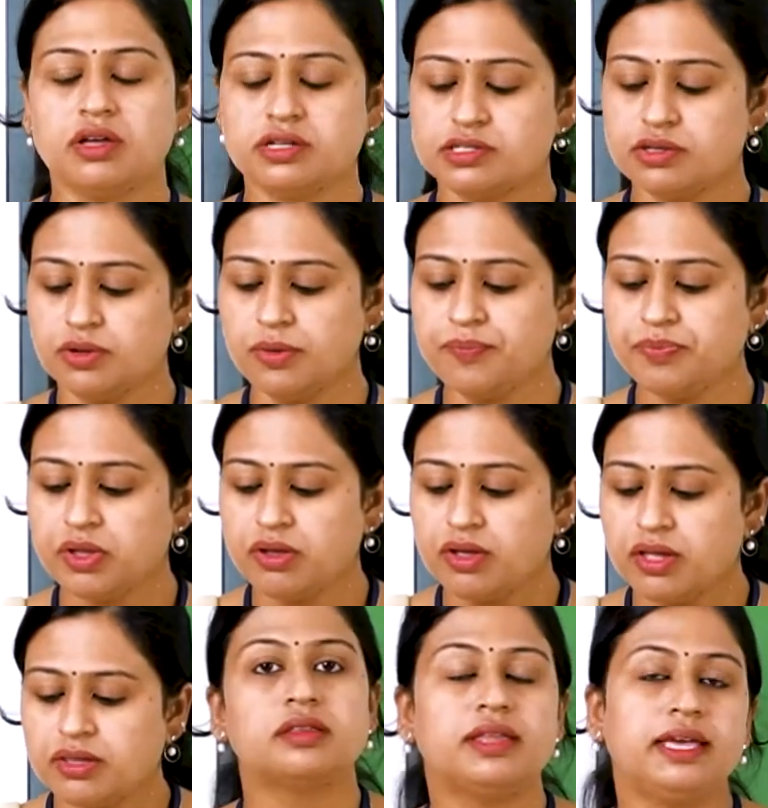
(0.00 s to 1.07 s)
So,
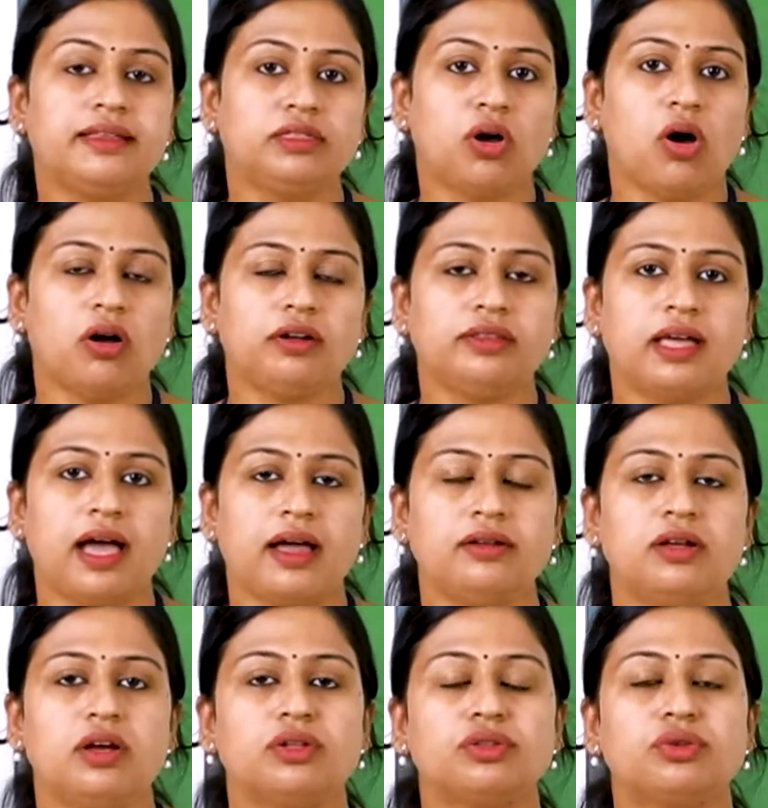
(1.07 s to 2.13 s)
they thought that